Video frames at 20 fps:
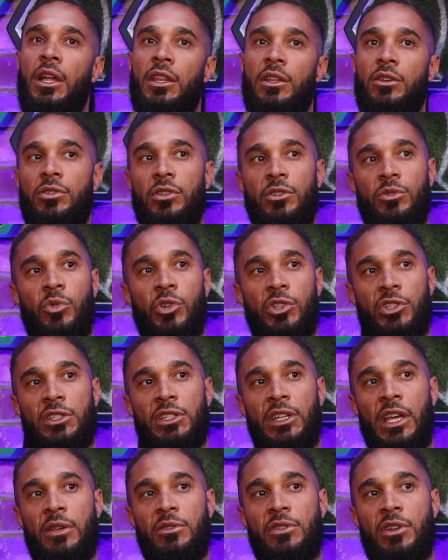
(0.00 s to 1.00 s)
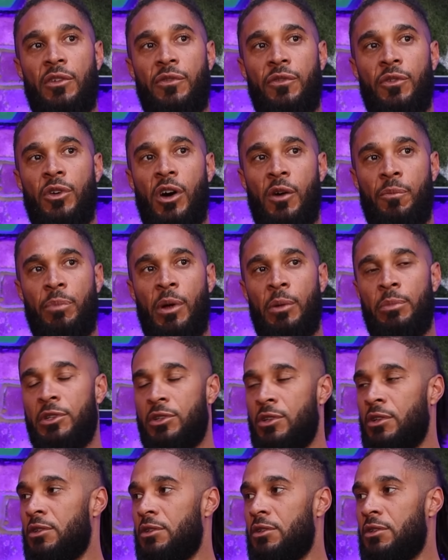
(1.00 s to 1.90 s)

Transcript: And so I was watching the games, and I thought I've probably